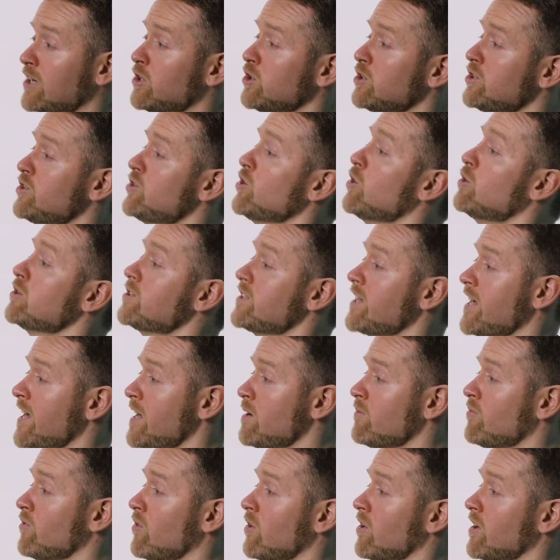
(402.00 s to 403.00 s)
A good dose to
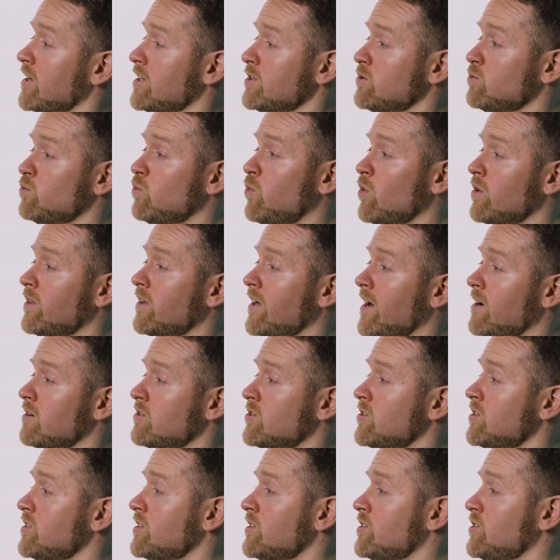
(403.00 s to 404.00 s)
aim for is
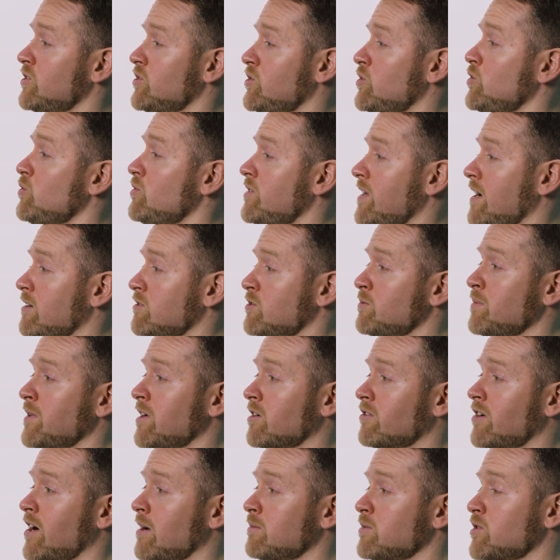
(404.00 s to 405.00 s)
1,000 to 2,000
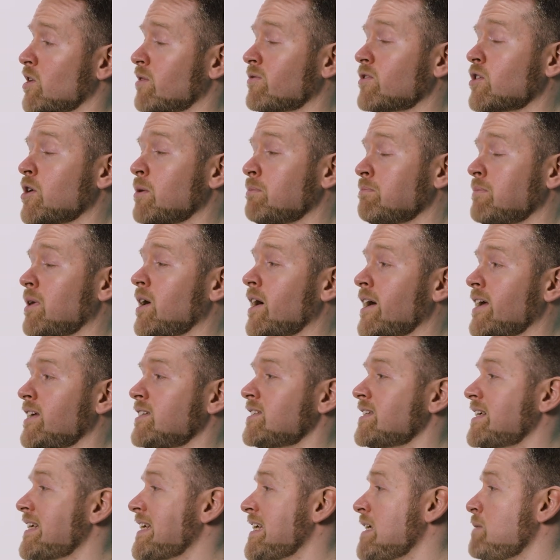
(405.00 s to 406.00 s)
milligrams of
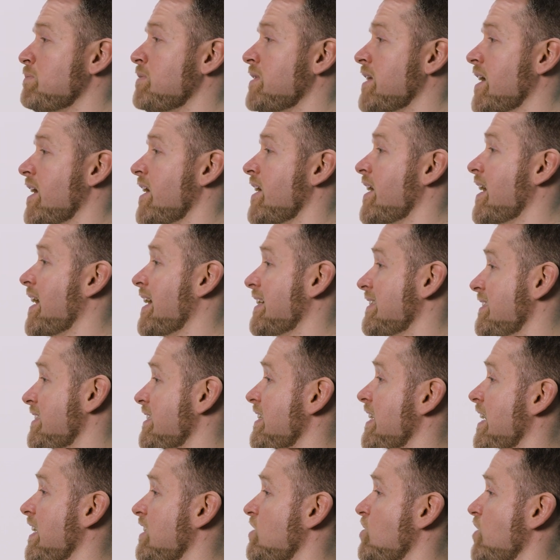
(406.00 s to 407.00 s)
combined EPA and
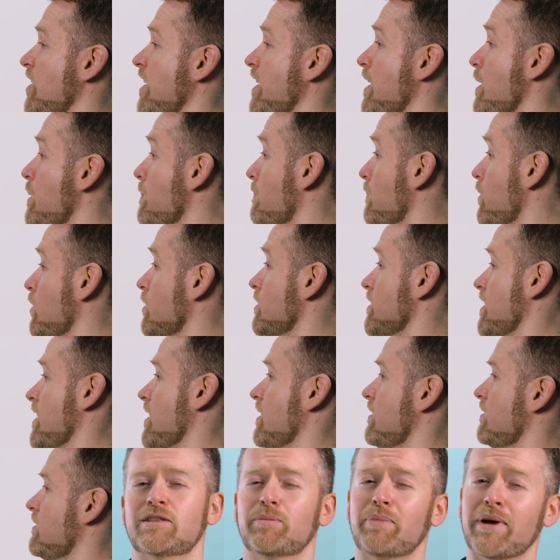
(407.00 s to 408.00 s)
DHA per day.
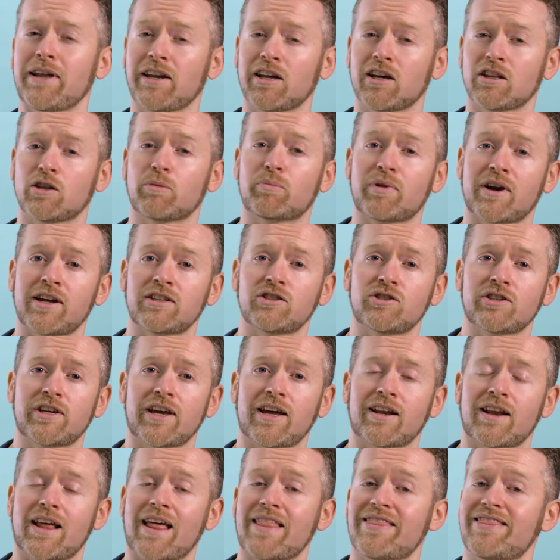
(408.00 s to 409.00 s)
Depending on the brand you
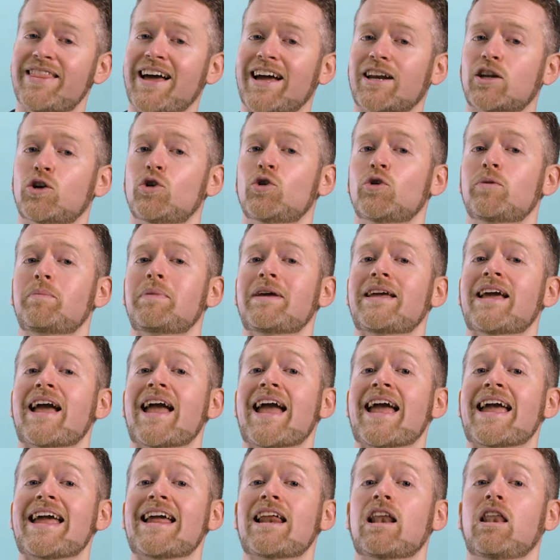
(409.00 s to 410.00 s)
get, that could be
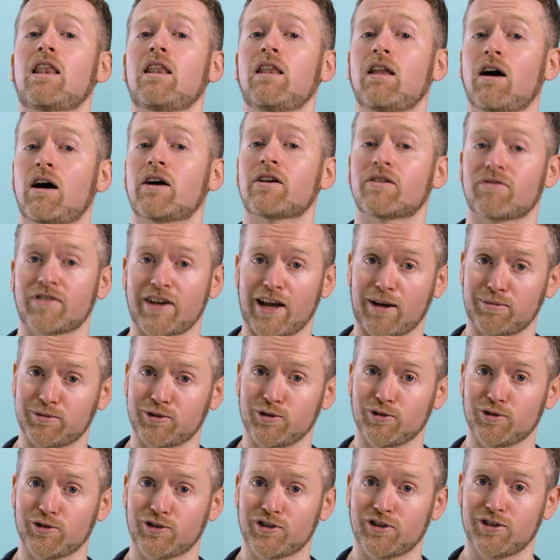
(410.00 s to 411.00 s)
a lot of
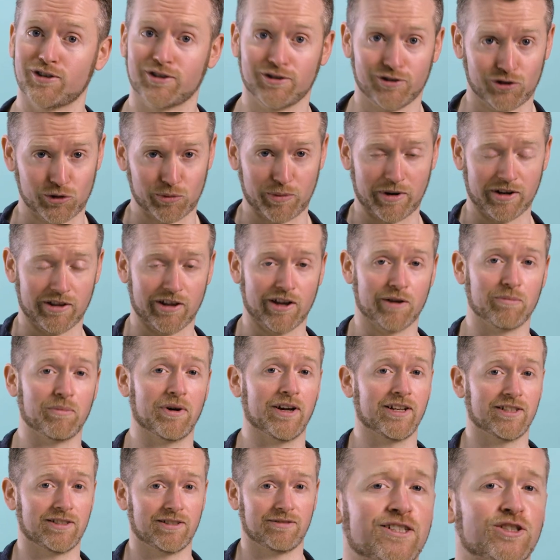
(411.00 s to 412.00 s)
capsules, so bear that in
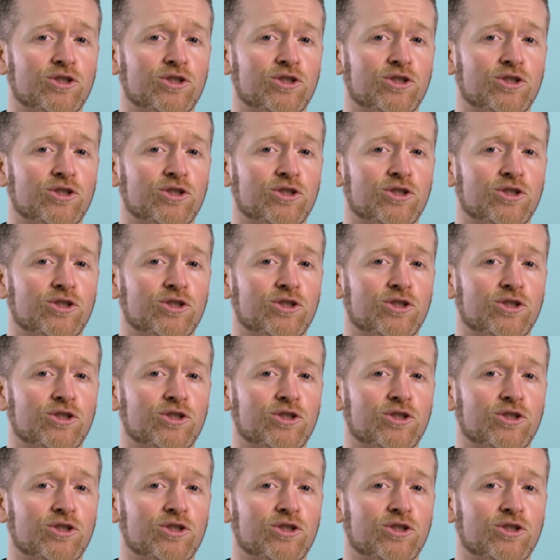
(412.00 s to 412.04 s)
mind.